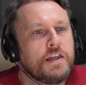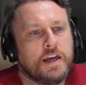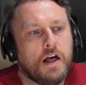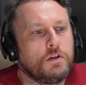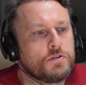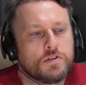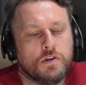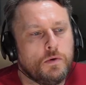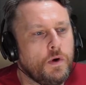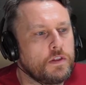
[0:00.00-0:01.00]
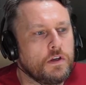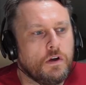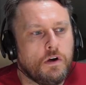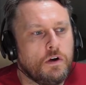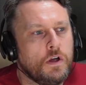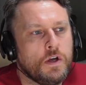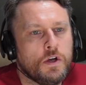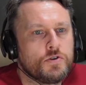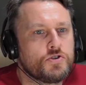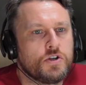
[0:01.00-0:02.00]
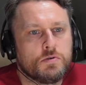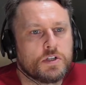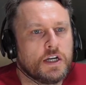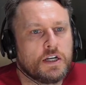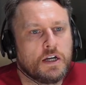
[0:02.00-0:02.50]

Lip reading: else, you know, whether you're shooting